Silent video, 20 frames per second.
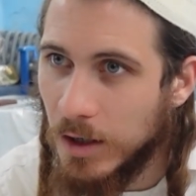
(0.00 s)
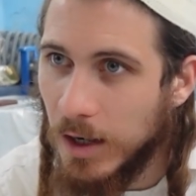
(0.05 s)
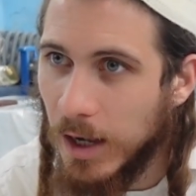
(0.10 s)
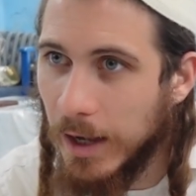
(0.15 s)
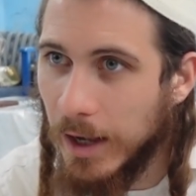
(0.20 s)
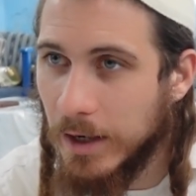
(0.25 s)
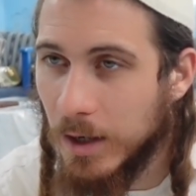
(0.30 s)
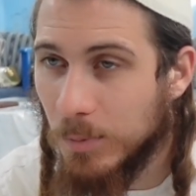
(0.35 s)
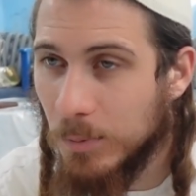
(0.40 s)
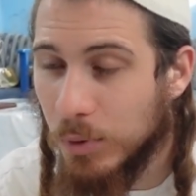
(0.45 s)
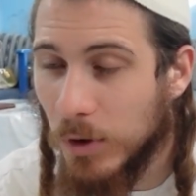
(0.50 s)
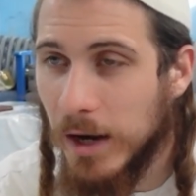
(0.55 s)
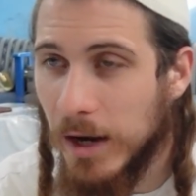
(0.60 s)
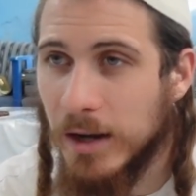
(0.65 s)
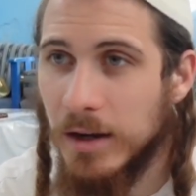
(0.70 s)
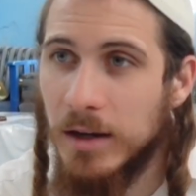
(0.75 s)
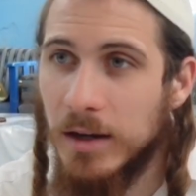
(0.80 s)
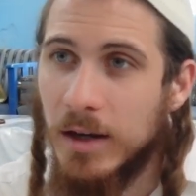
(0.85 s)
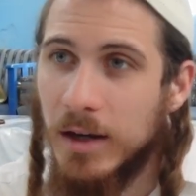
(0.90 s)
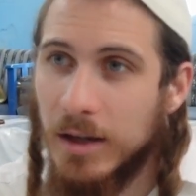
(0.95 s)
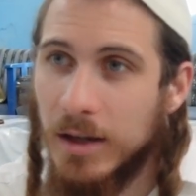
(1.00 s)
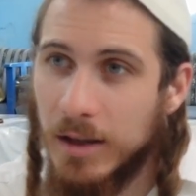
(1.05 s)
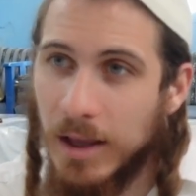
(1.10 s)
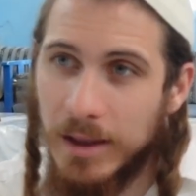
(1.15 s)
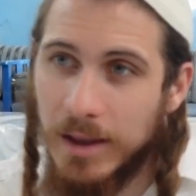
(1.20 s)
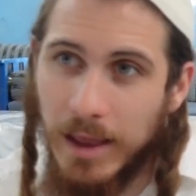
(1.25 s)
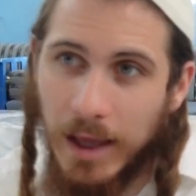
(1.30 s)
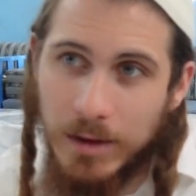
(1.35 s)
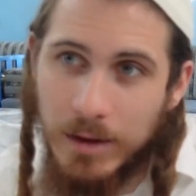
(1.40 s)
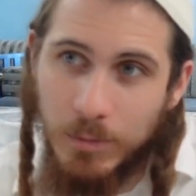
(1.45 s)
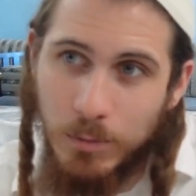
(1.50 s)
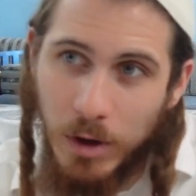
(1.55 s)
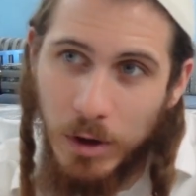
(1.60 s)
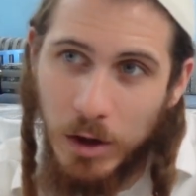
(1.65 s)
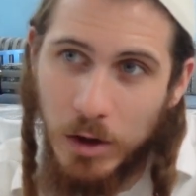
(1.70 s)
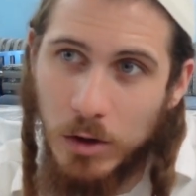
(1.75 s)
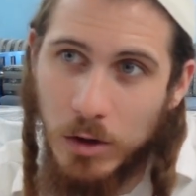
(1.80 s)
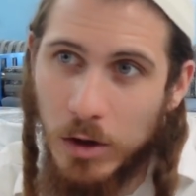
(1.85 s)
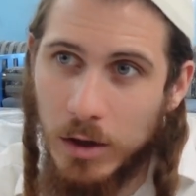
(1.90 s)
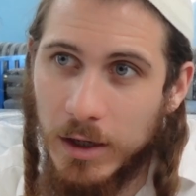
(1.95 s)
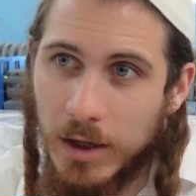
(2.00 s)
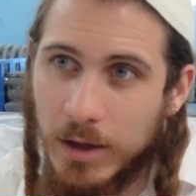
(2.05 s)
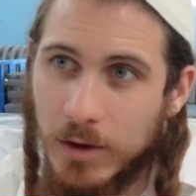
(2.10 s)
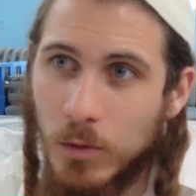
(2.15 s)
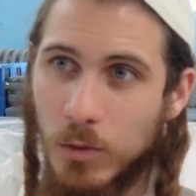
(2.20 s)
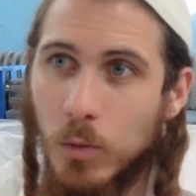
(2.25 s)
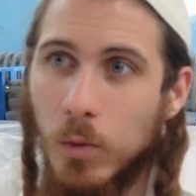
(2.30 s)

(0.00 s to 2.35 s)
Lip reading: And he prayed that that machloket